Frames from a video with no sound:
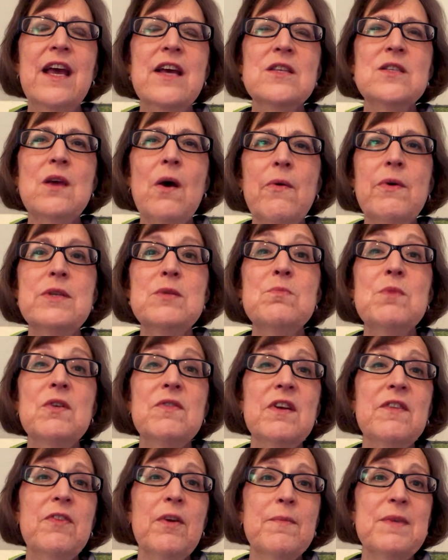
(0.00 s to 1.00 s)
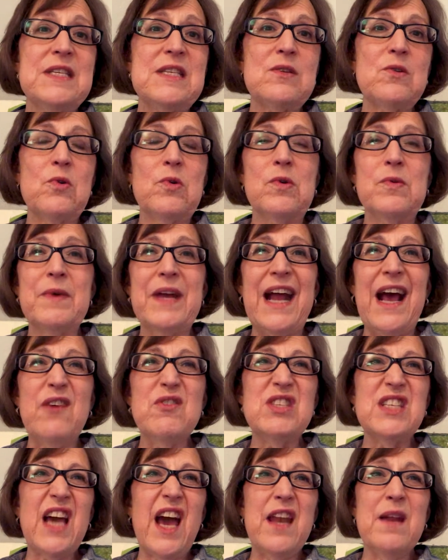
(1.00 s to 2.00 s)
So I was moving from a school when I
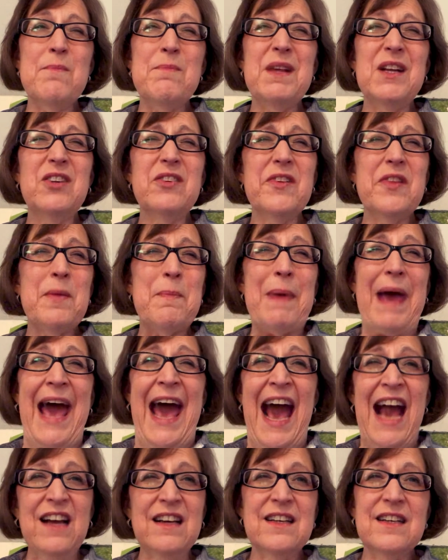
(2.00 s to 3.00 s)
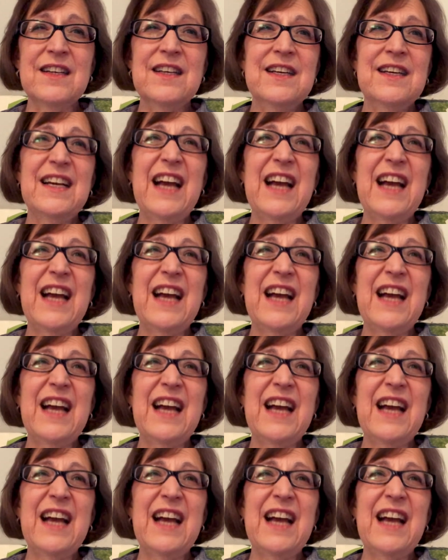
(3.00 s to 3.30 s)
was kind of middle of the pack,